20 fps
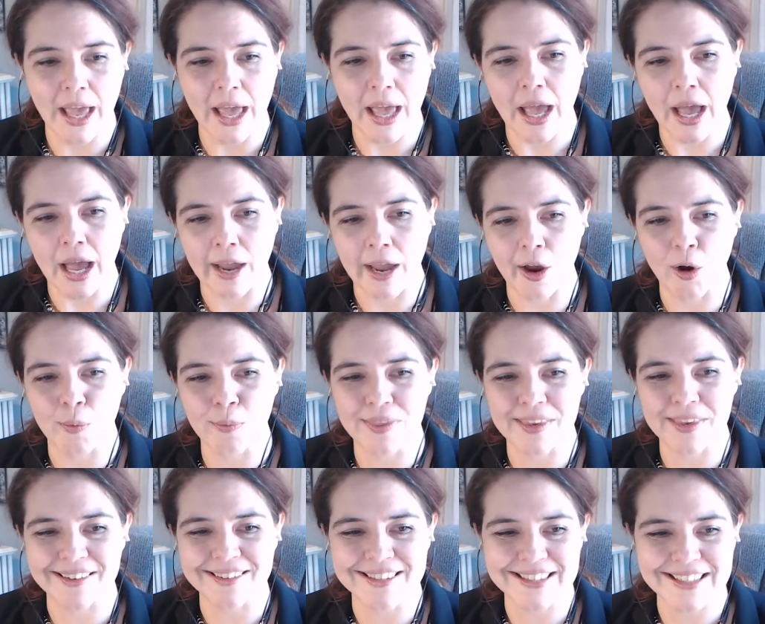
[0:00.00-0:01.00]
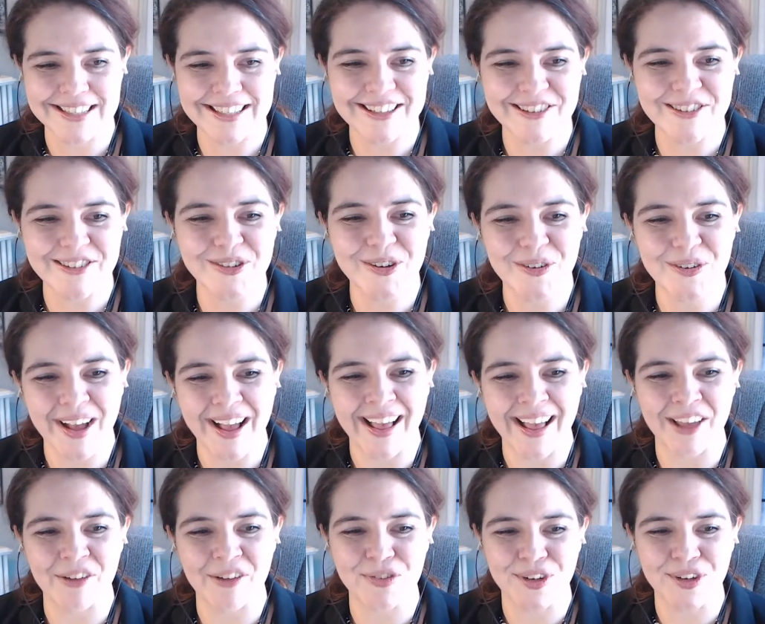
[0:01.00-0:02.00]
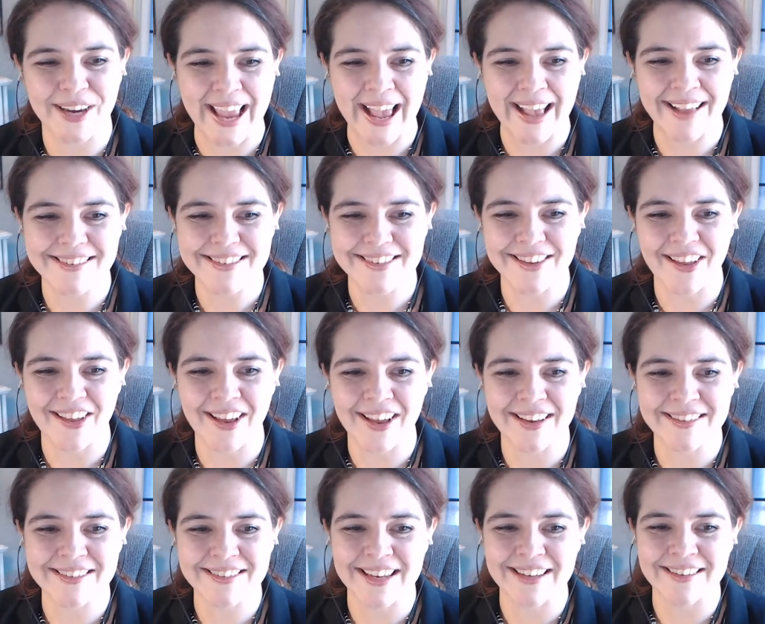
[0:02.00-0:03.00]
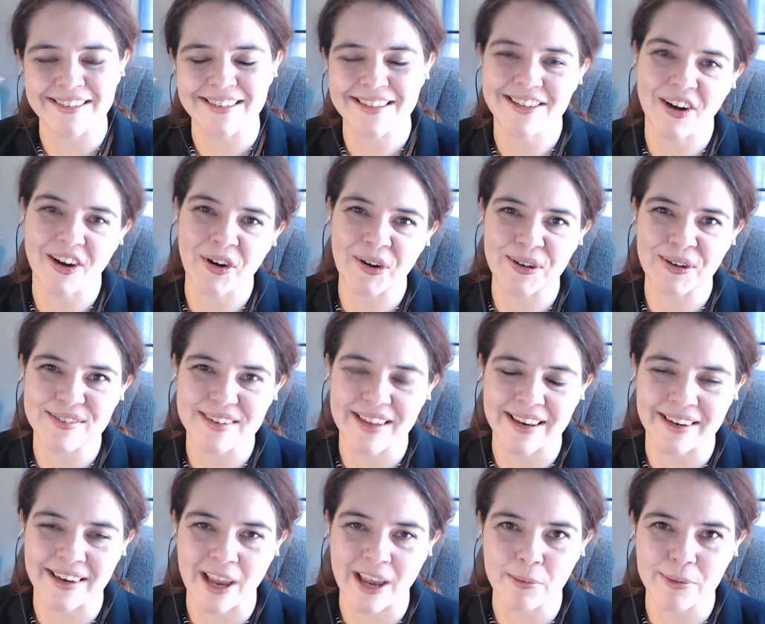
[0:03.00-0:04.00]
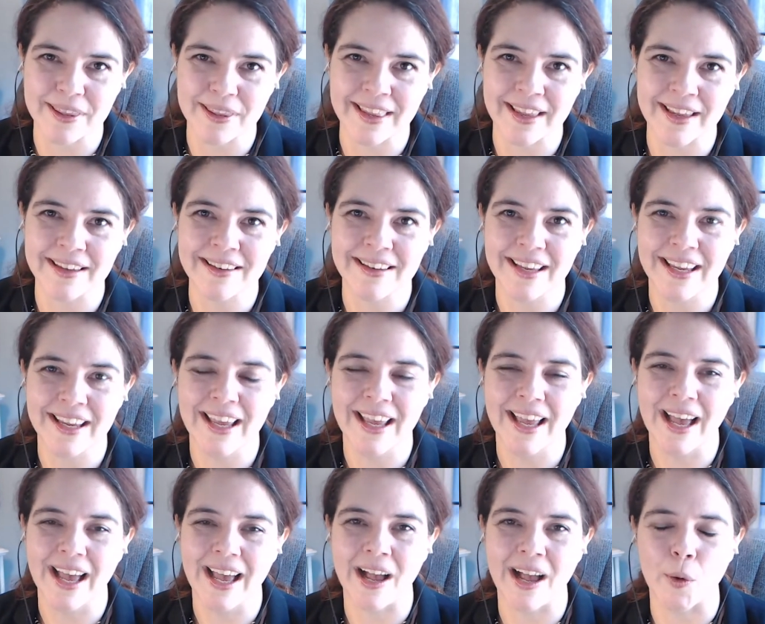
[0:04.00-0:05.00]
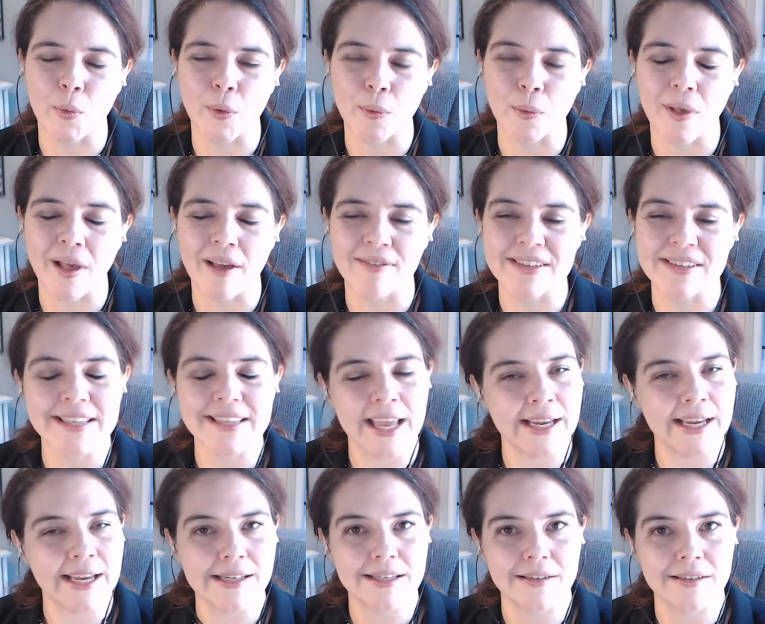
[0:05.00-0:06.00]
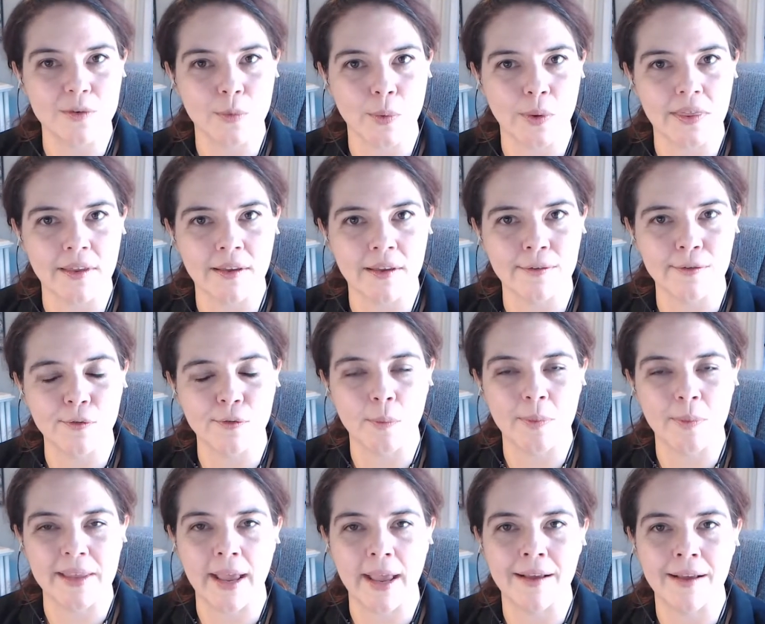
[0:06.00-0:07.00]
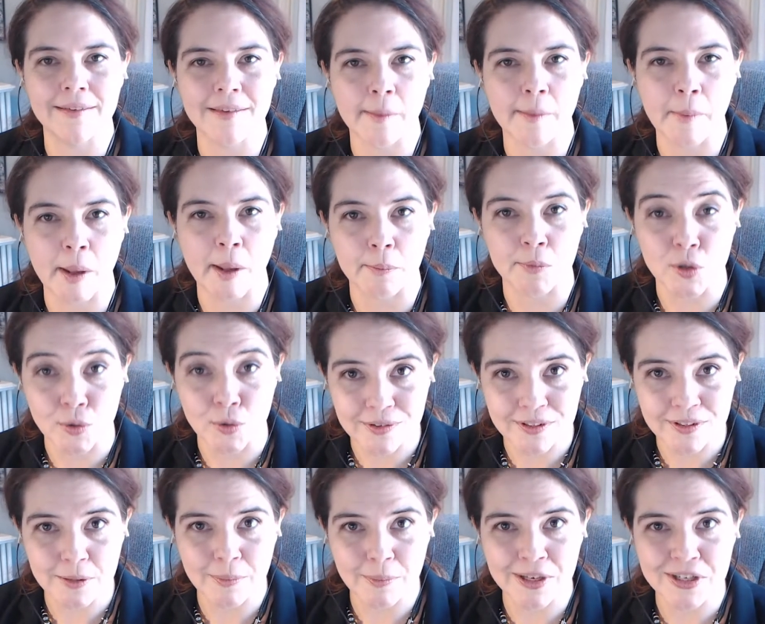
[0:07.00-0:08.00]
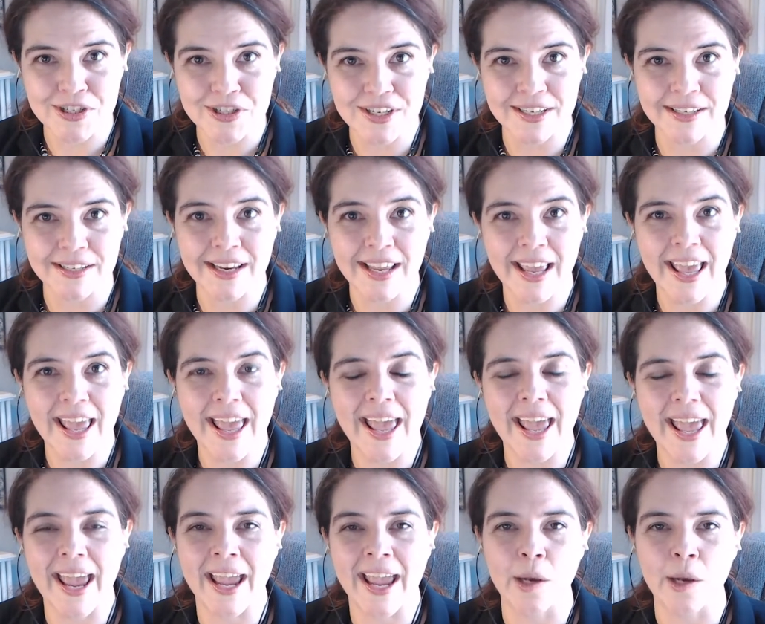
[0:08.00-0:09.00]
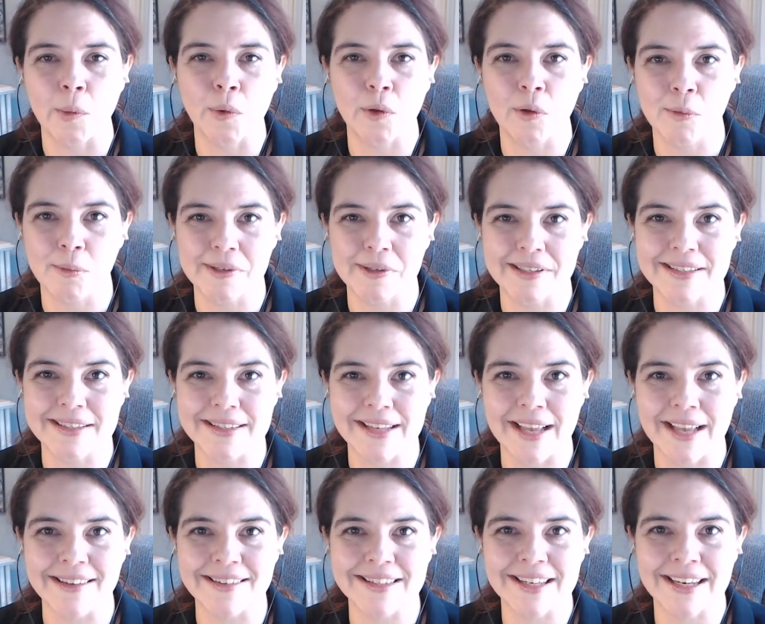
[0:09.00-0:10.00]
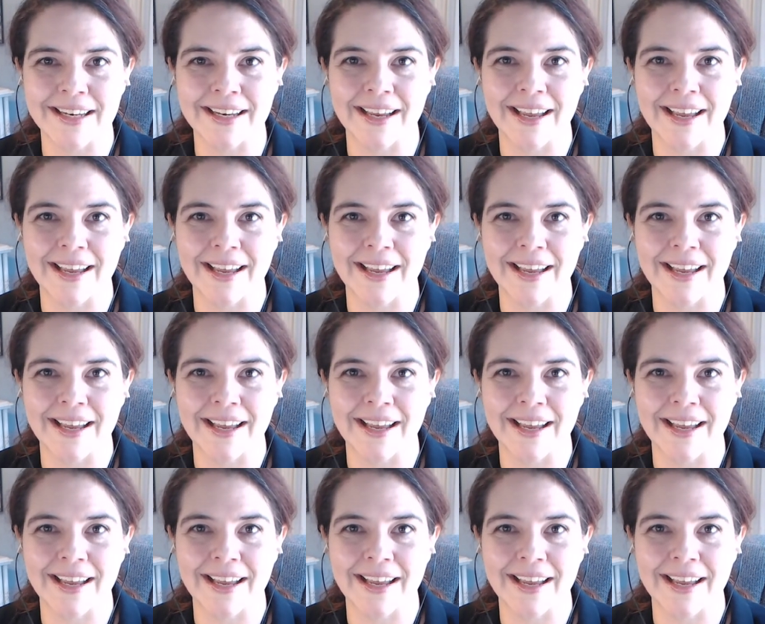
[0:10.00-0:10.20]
I hope that I'll see you for gas laws and stars and nebula. We will have a scientist with us from the XMM Newton mission, and we will be discussing